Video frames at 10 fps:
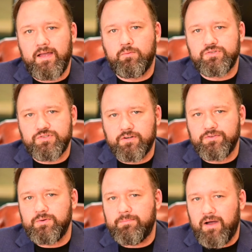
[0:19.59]
and will serve
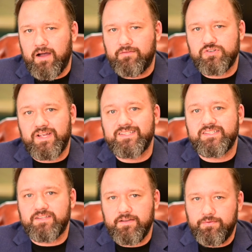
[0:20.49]
to impoverish and
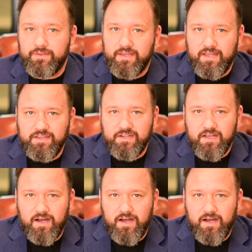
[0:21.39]
stifle the Kenyan